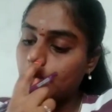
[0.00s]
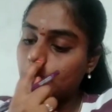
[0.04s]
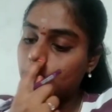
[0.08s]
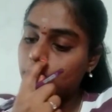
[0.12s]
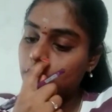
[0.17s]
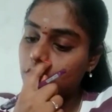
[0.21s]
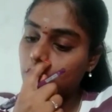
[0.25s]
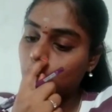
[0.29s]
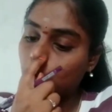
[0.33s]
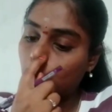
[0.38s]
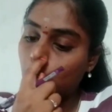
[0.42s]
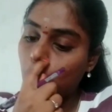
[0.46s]

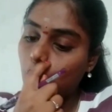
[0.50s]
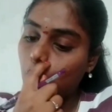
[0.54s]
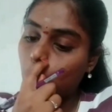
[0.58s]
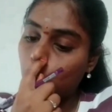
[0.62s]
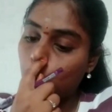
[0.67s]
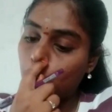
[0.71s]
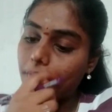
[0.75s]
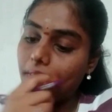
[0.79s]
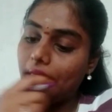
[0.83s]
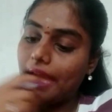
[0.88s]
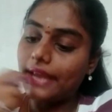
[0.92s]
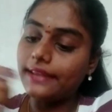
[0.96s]

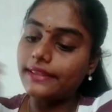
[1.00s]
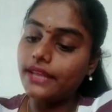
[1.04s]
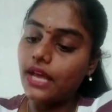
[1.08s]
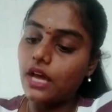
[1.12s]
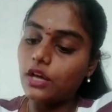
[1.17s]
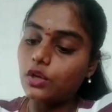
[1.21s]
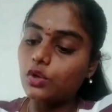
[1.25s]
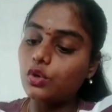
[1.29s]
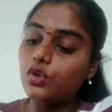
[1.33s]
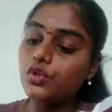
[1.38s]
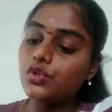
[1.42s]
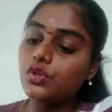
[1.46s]
So, and the
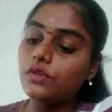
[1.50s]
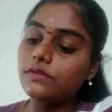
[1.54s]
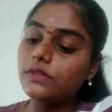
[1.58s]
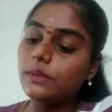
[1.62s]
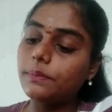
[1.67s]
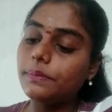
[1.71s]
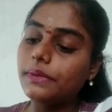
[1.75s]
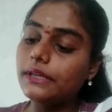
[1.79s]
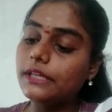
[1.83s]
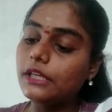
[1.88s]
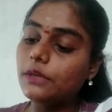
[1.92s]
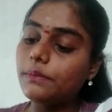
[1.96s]
accounts of the
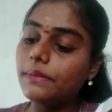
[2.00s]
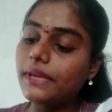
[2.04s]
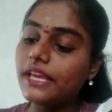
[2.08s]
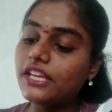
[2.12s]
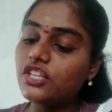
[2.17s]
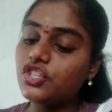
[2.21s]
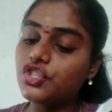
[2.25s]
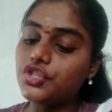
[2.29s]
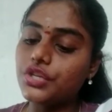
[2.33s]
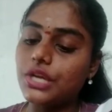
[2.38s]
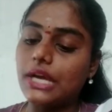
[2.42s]
pilgrimage